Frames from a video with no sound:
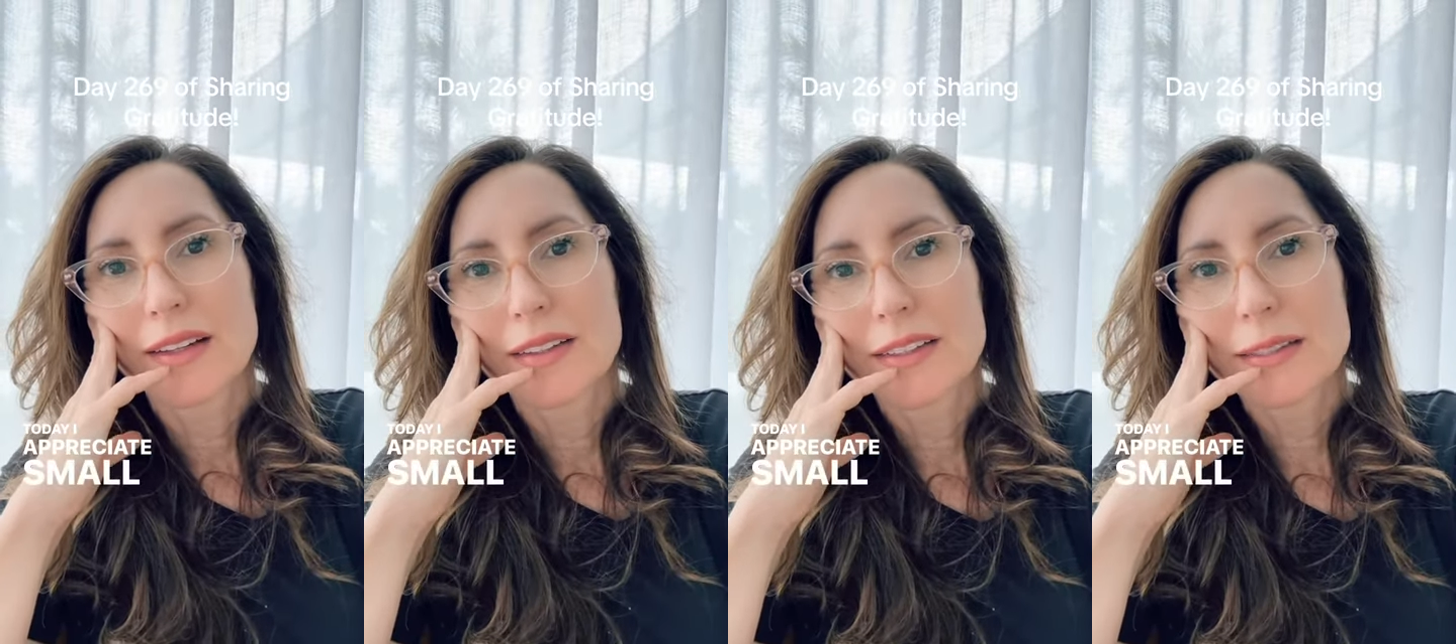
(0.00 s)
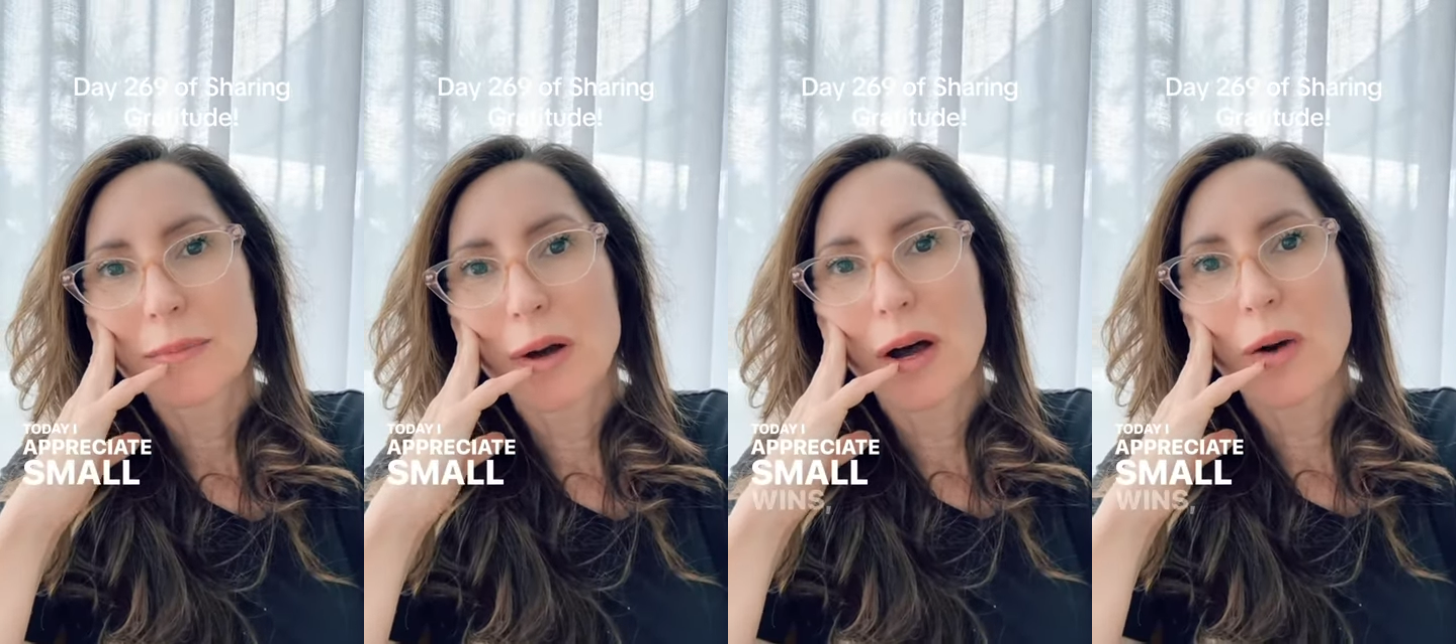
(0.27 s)

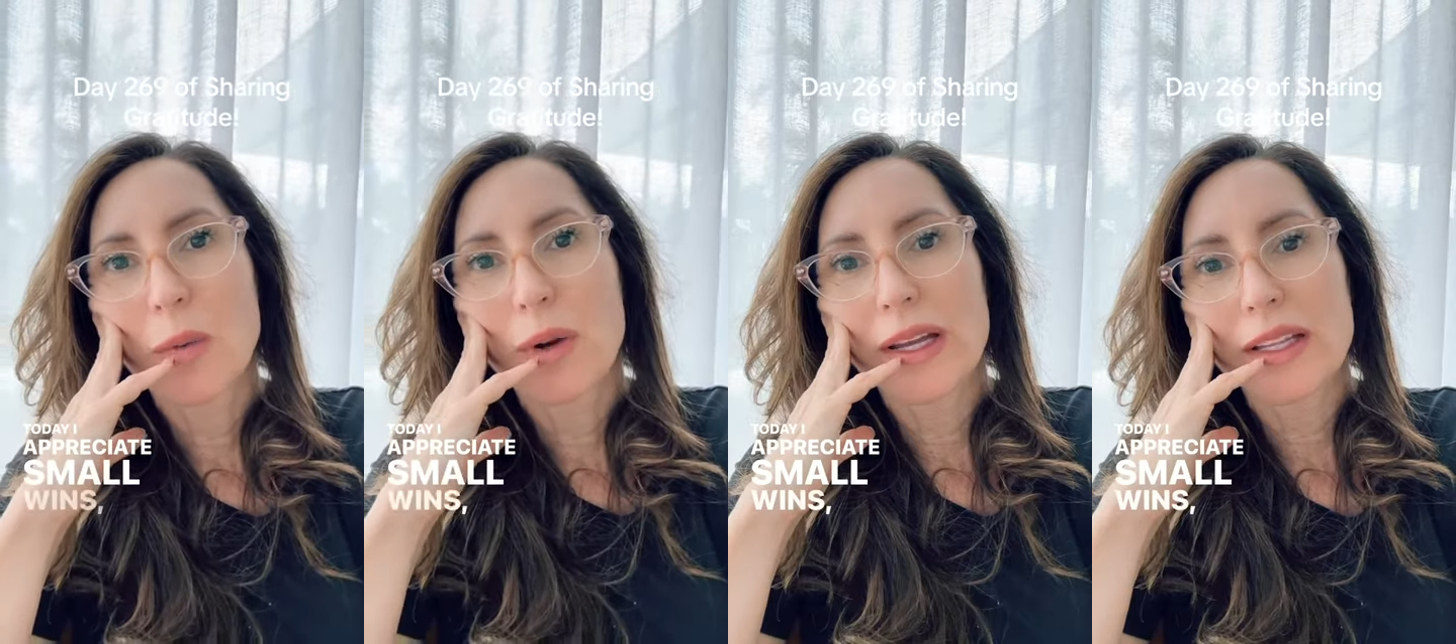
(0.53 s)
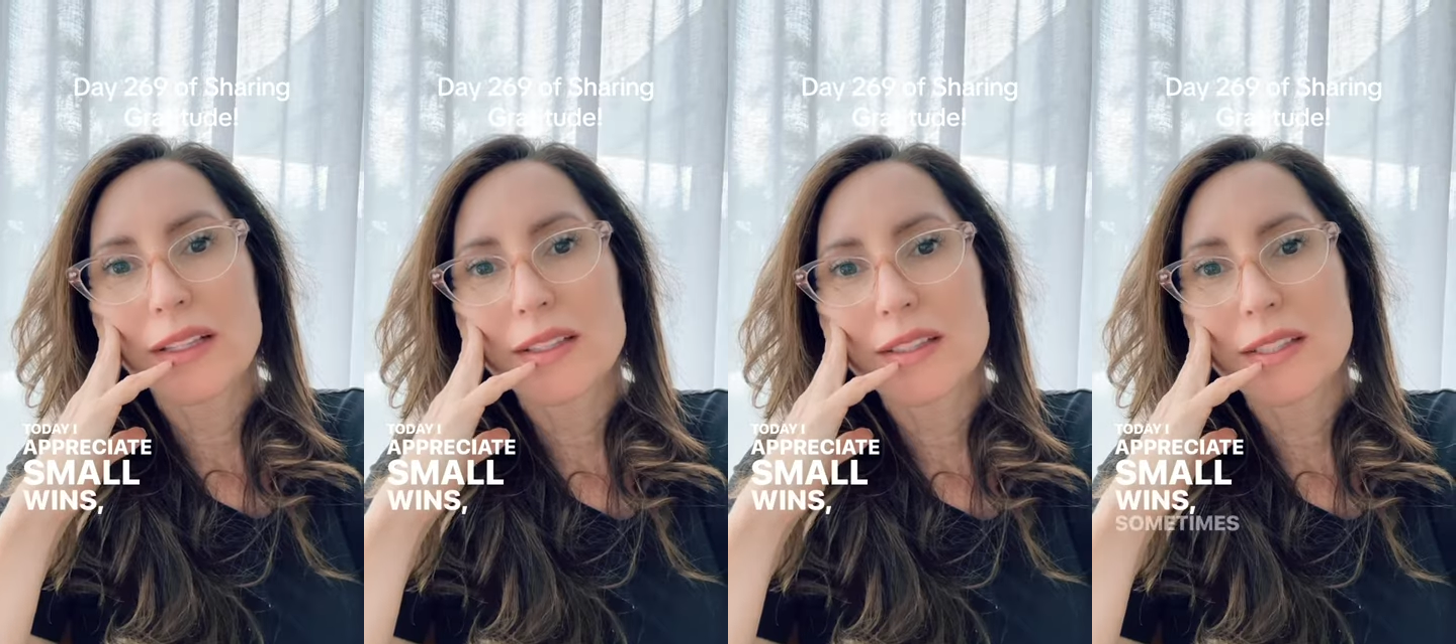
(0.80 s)
small
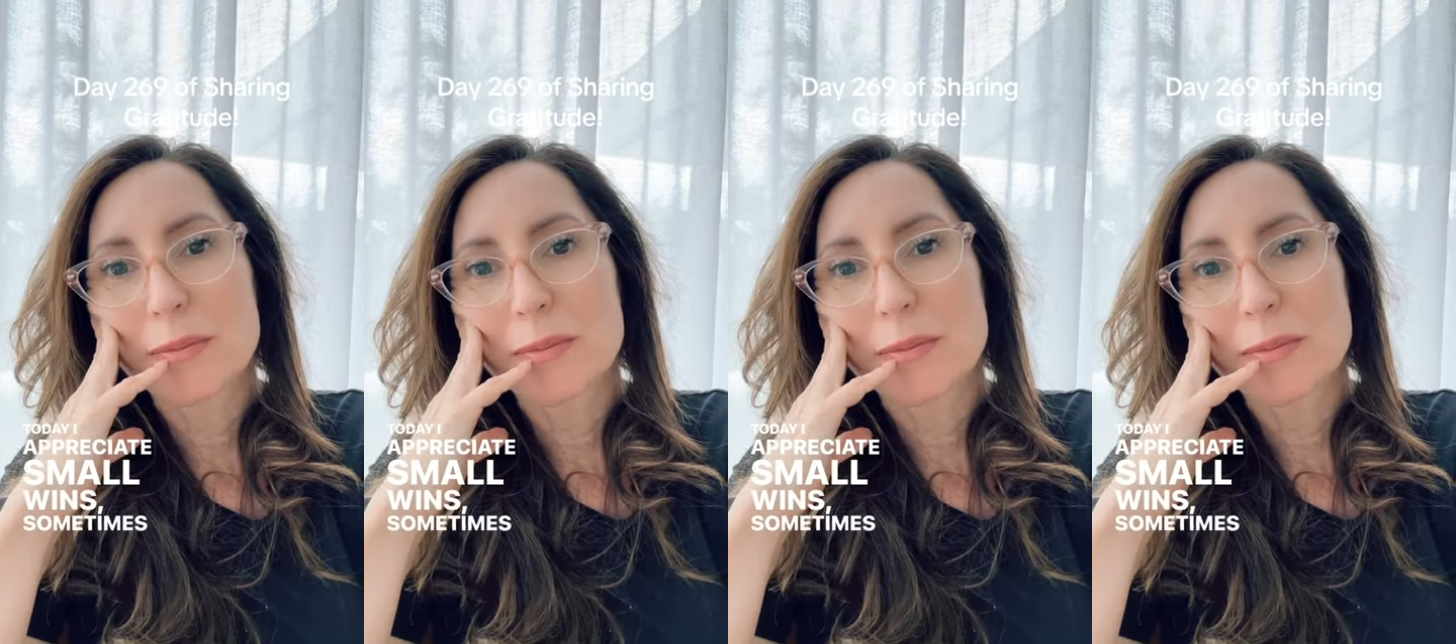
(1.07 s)
wins.